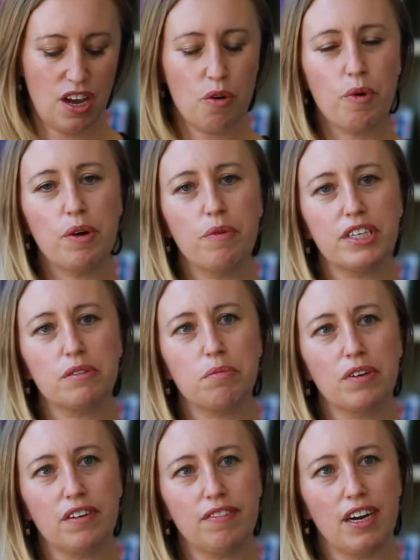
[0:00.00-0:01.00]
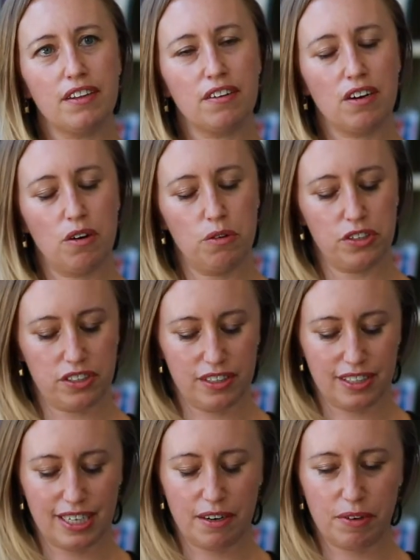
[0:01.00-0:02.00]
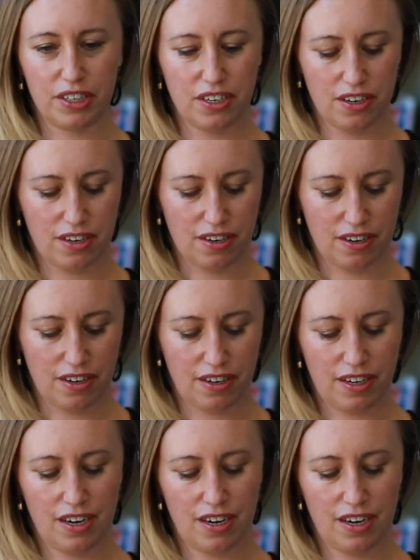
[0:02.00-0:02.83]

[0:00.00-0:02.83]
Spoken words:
We whisper of other oceans and return,